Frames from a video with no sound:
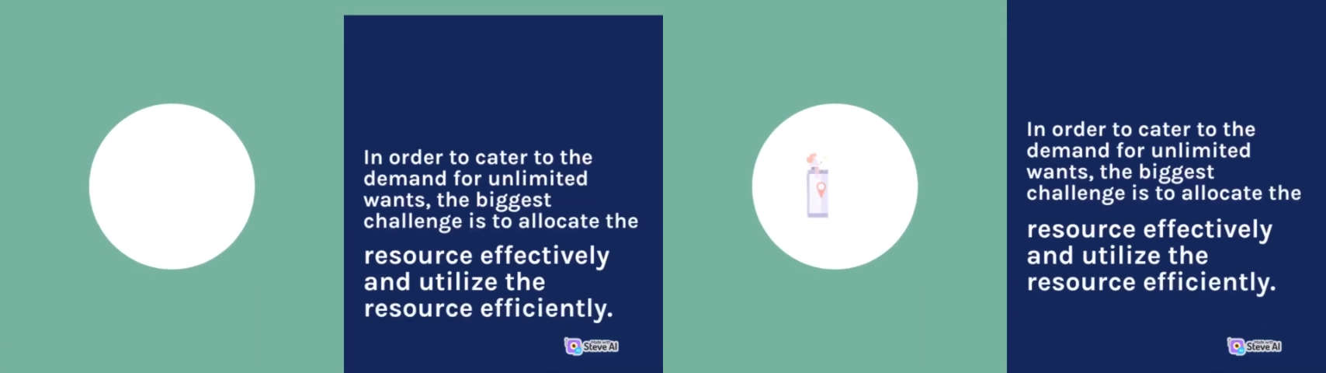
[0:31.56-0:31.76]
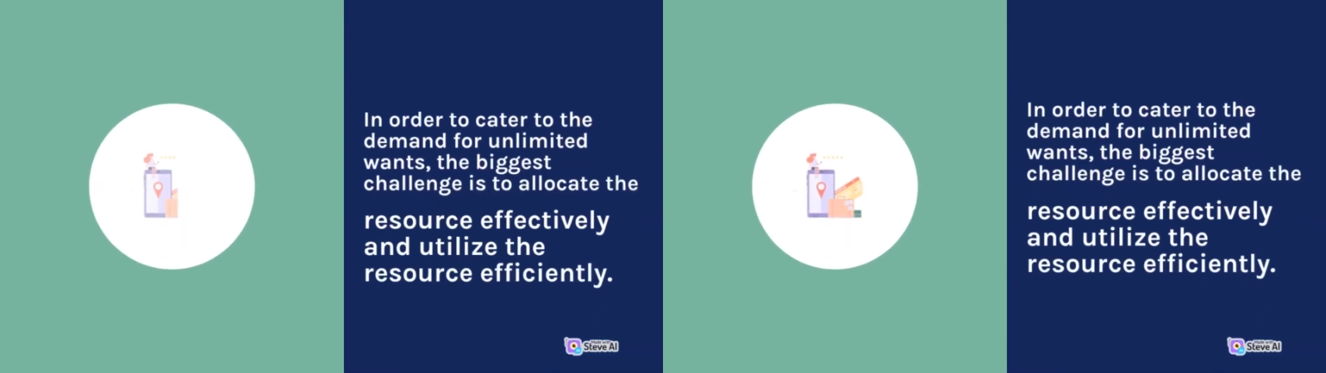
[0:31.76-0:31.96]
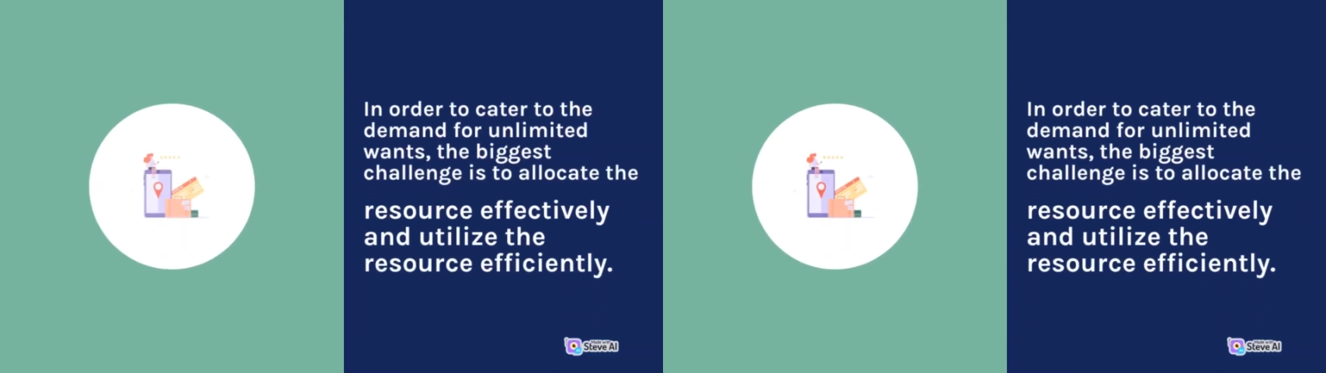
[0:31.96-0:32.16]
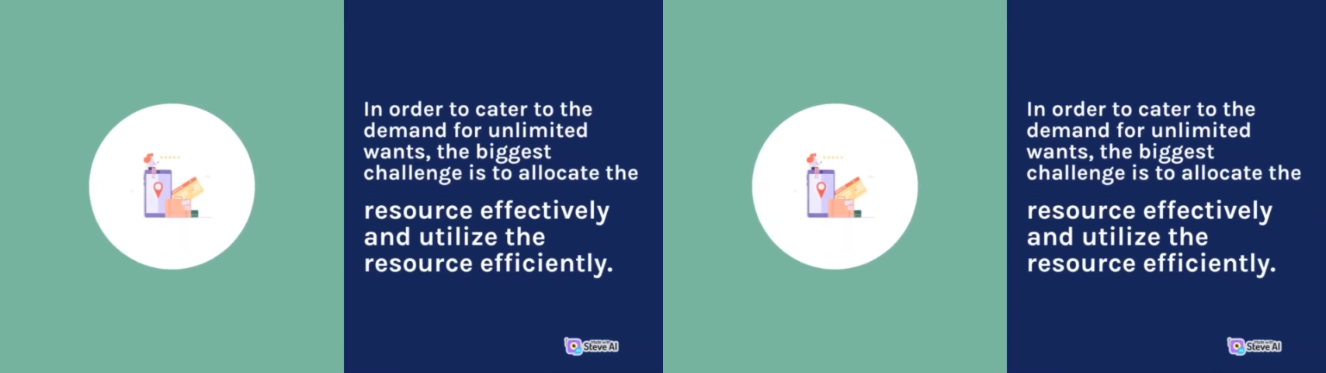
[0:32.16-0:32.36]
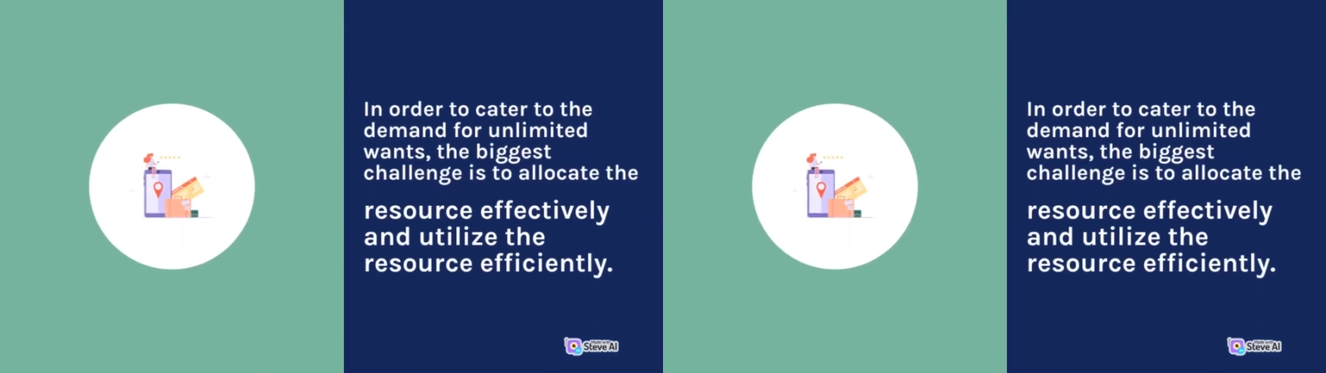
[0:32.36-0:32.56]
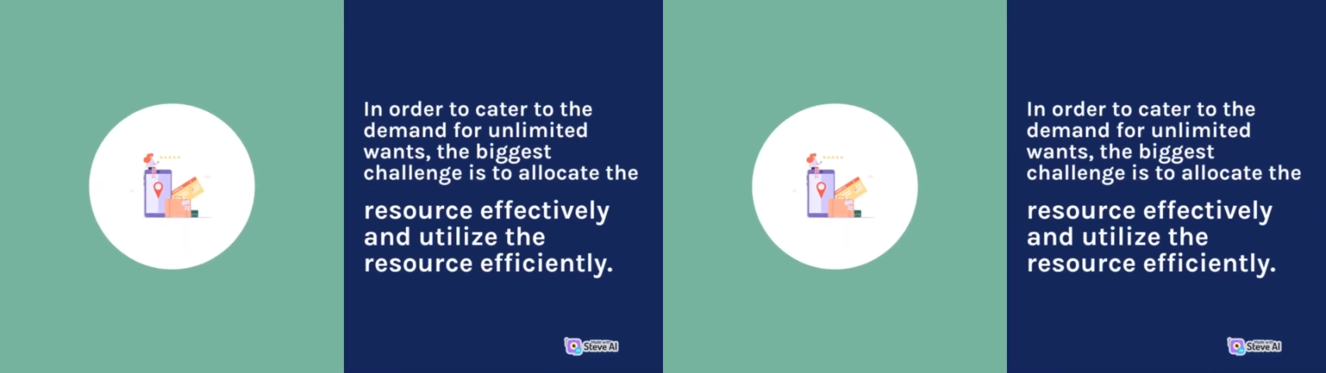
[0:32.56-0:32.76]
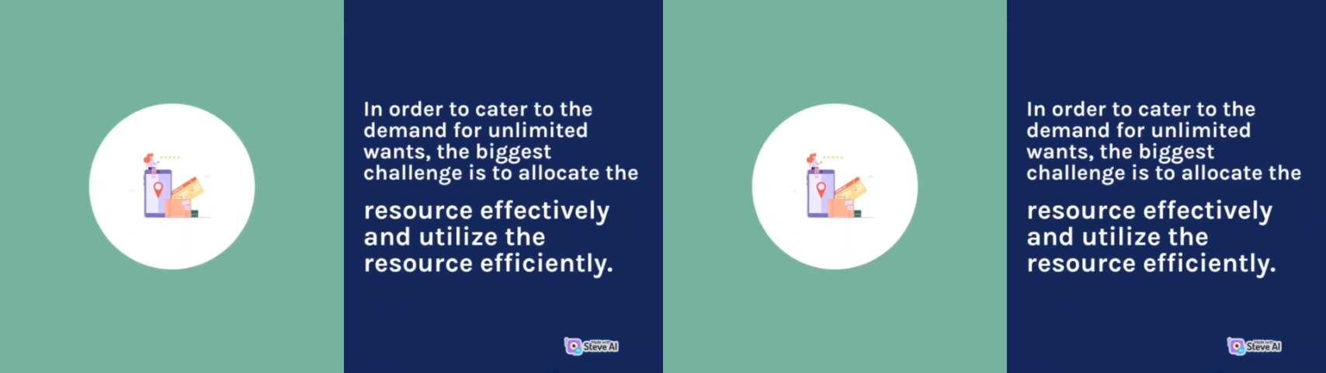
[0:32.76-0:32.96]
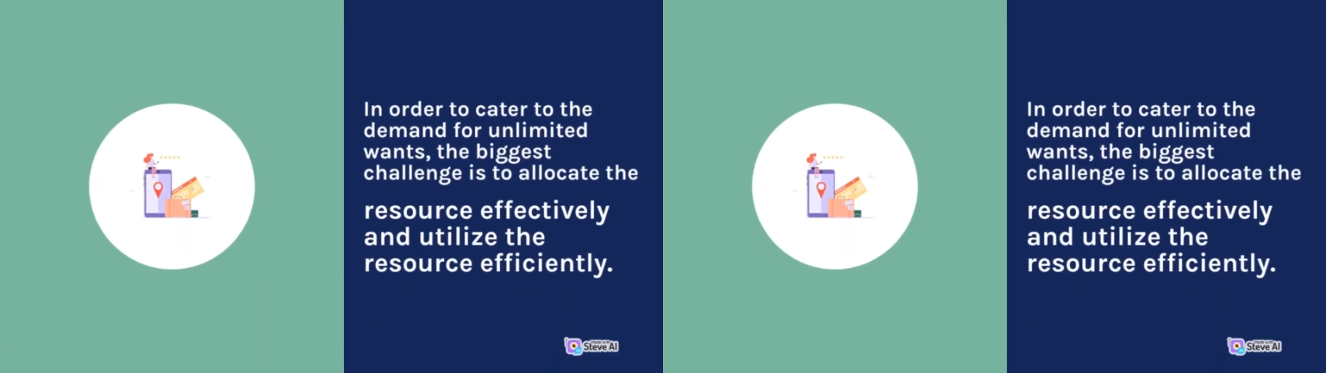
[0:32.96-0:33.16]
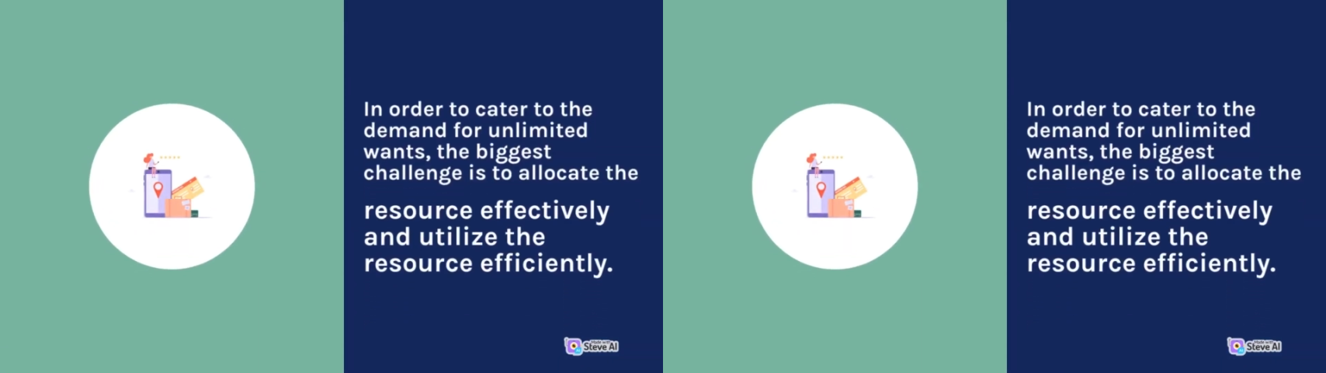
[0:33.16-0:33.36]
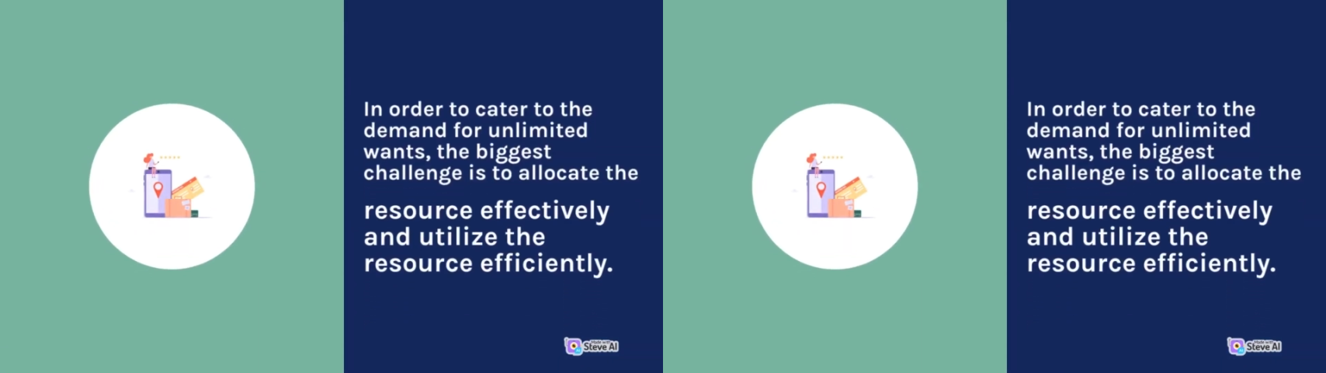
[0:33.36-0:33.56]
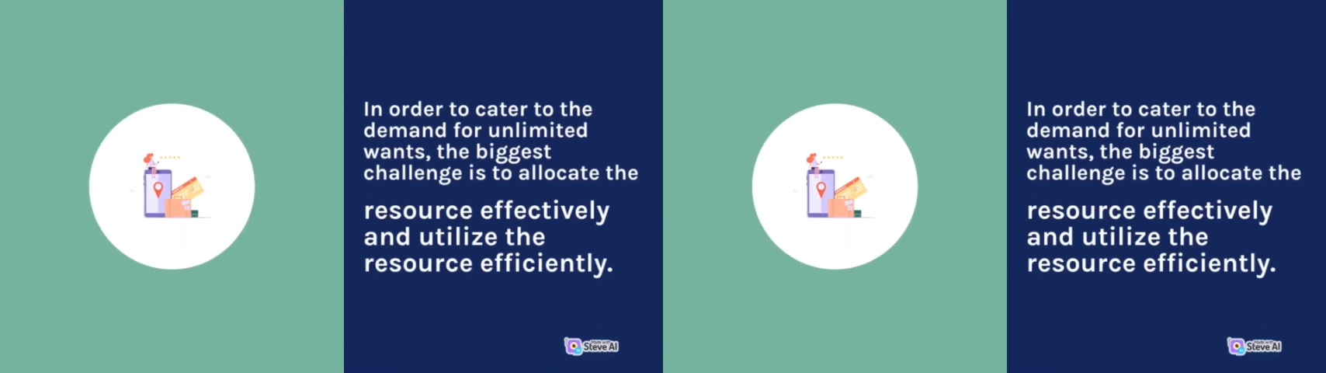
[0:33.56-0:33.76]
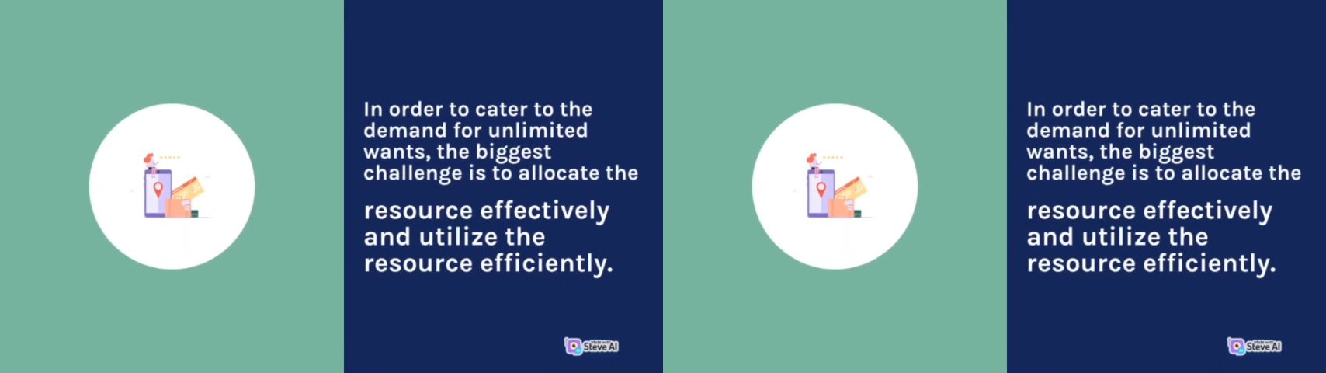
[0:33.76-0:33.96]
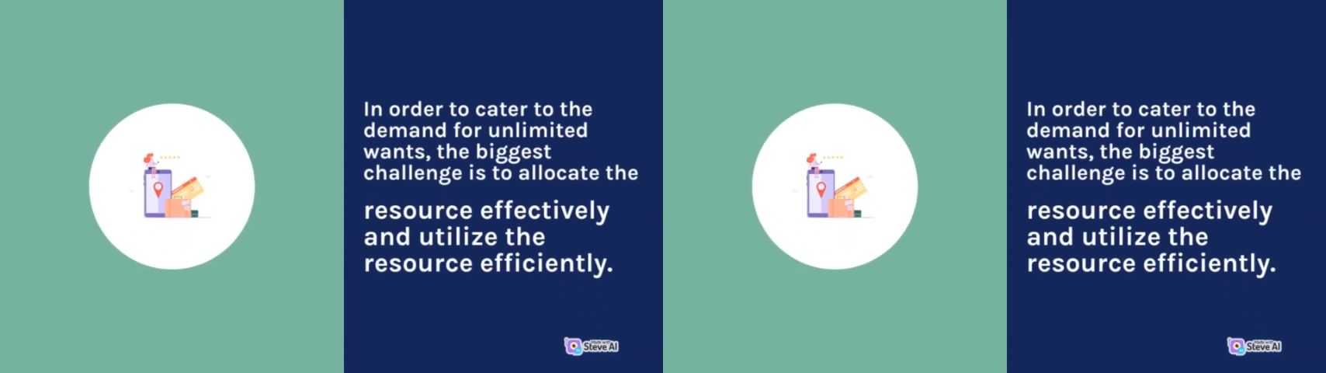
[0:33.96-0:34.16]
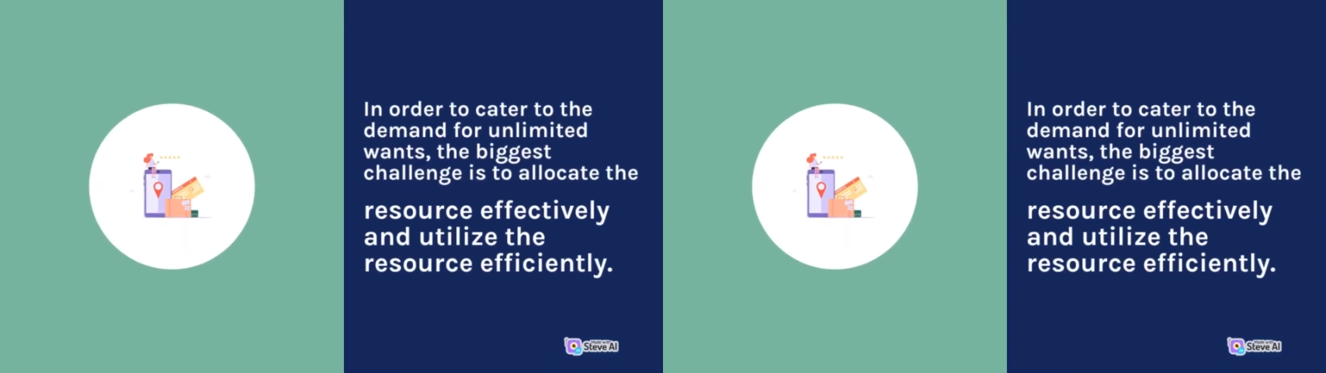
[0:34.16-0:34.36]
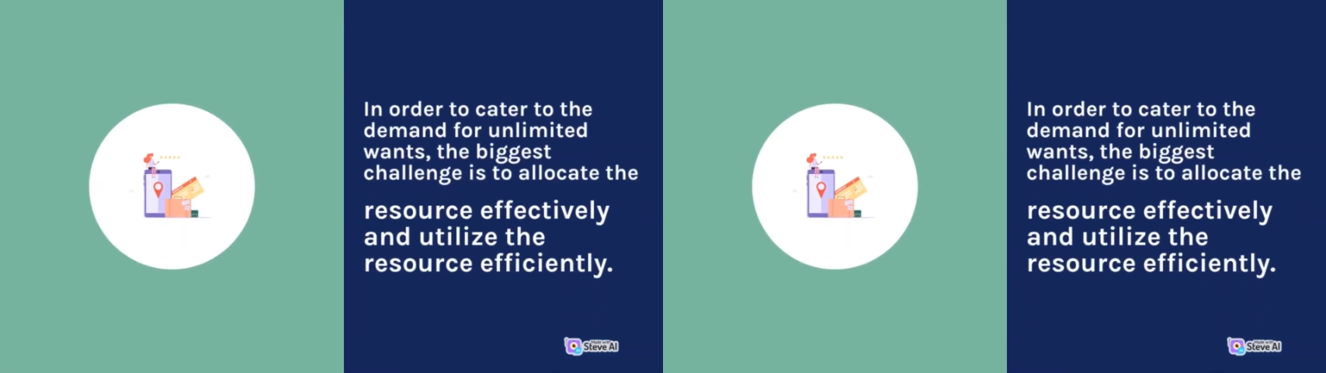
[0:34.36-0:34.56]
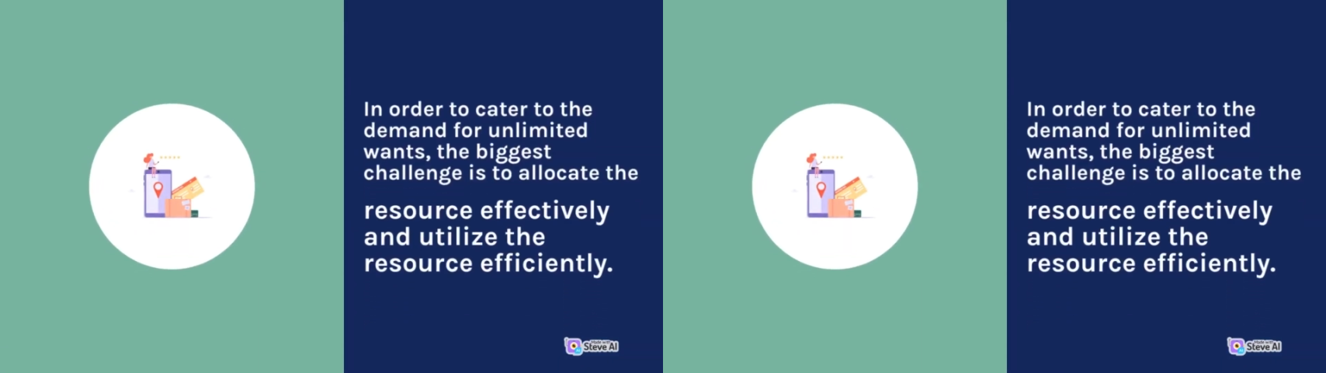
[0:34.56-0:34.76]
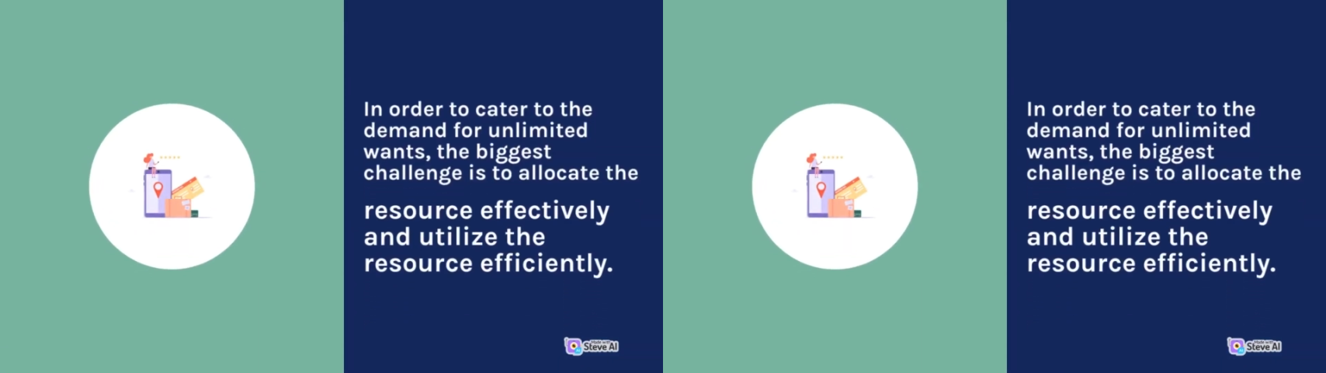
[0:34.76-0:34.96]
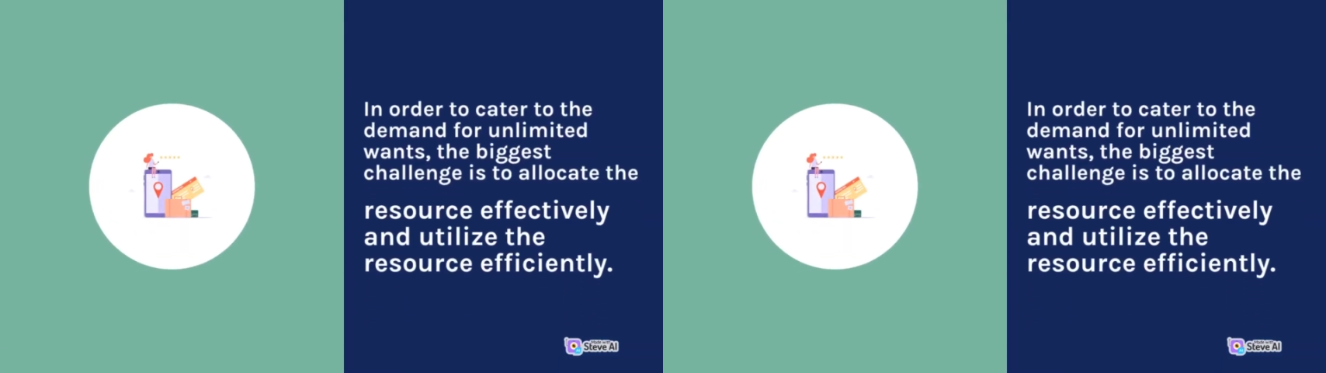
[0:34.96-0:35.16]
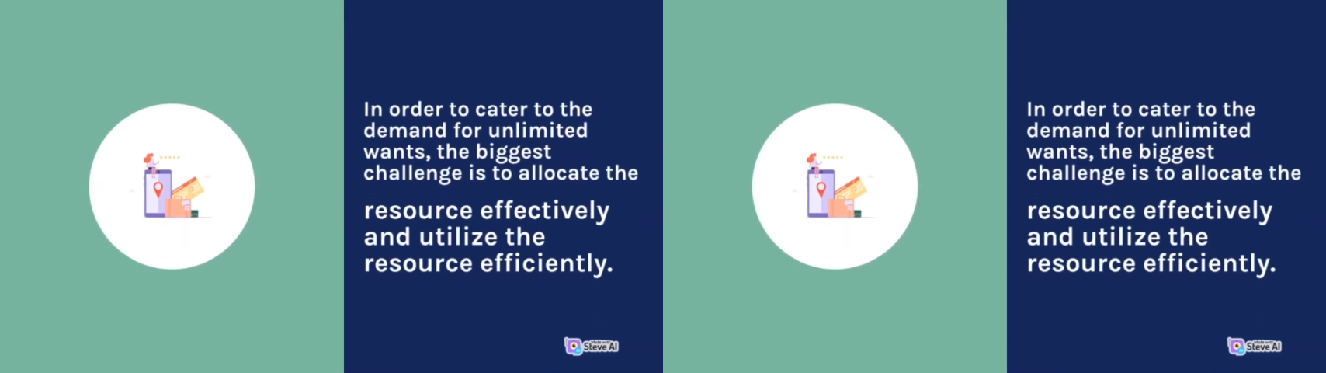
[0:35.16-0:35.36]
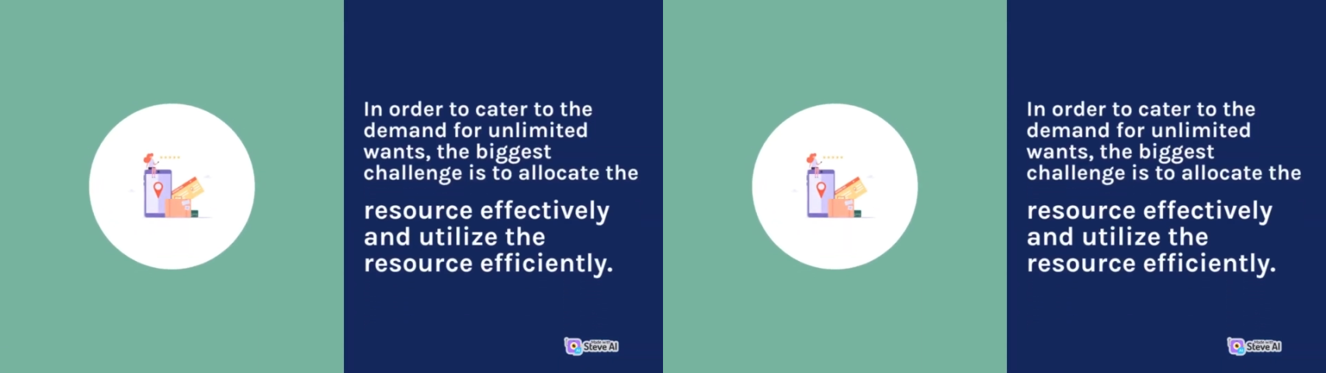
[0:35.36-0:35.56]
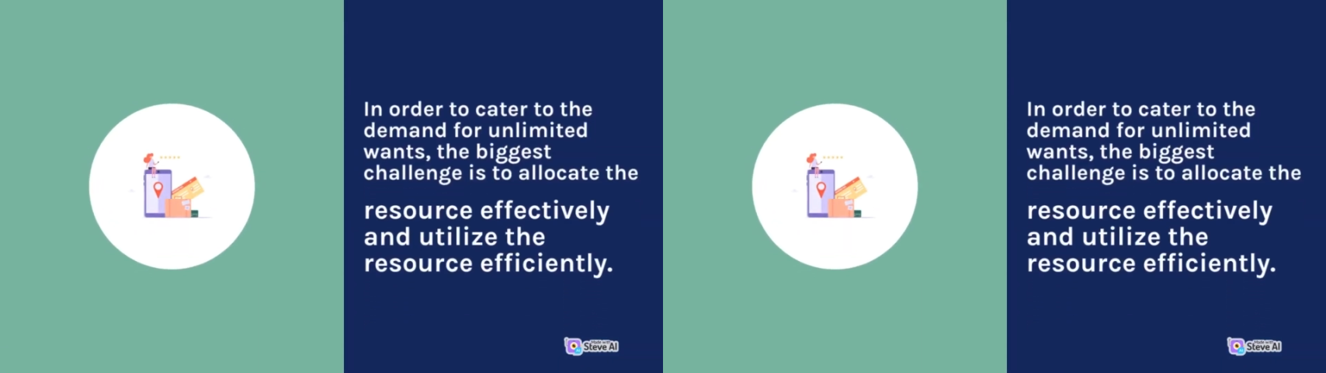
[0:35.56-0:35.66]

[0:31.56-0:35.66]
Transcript: No face is visible, so there are no lips to read.